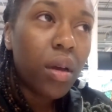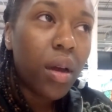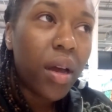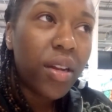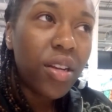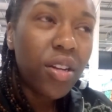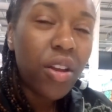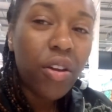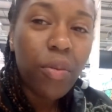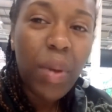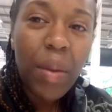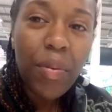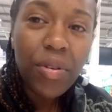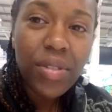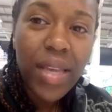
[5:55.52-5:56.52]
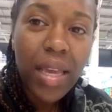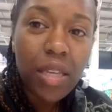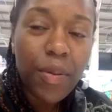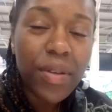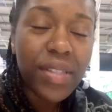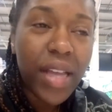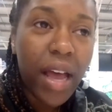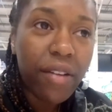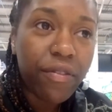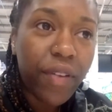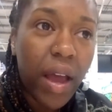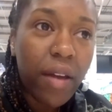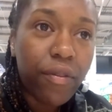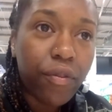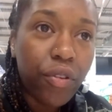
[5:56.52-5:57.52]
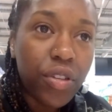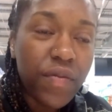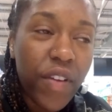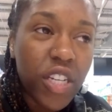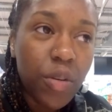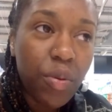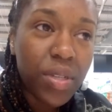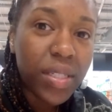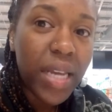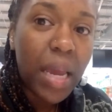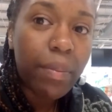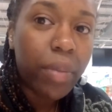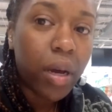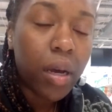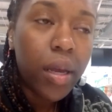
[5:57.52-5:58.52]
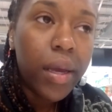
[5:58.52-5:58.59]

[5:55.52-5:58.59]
don't know, people say you're supposed to have 5 fruits and vegetables a day, but